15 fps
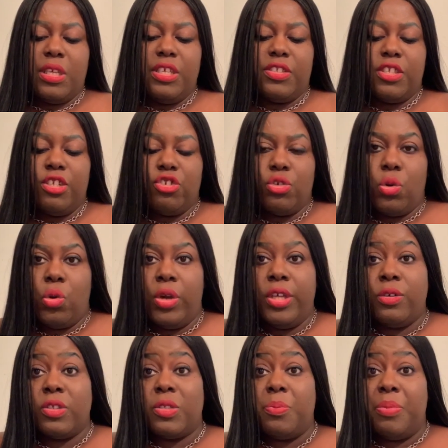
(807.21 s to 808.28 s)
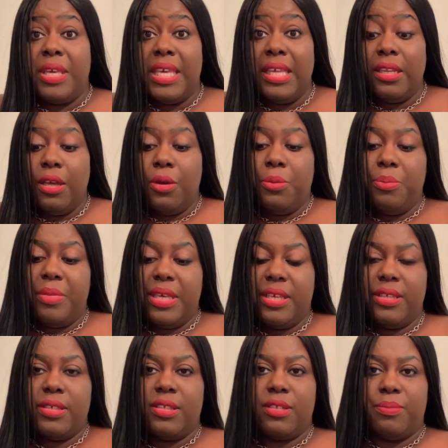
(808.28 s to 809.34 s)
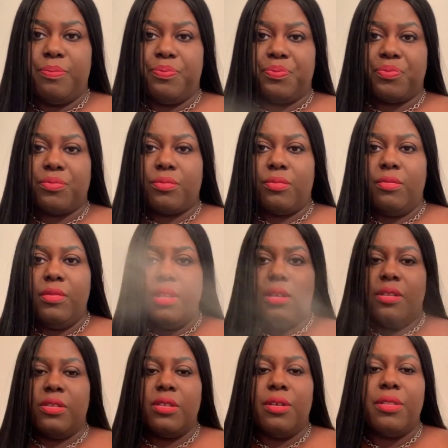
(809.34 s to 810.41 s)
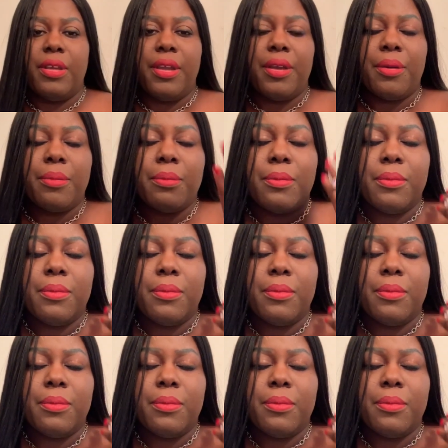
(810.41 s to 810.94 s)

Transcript: essential oils pillow mist. So there.